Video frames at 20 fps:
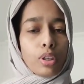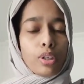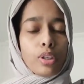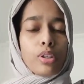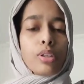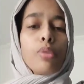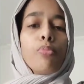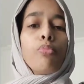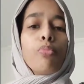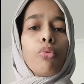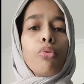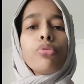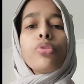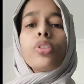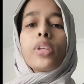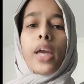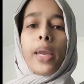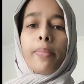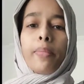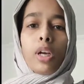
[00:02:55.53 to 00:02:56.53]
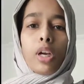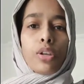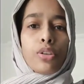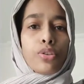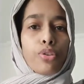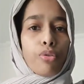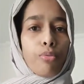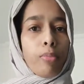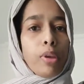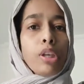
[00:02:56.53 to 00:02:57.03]
is the most
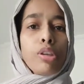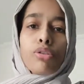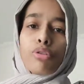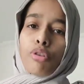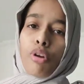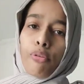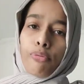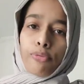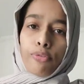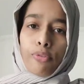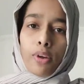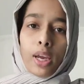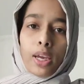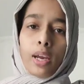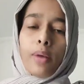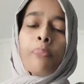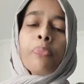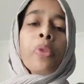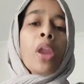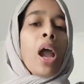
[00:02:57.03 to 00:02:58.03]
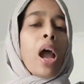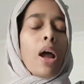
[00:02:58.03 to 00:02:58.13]
time-consuming software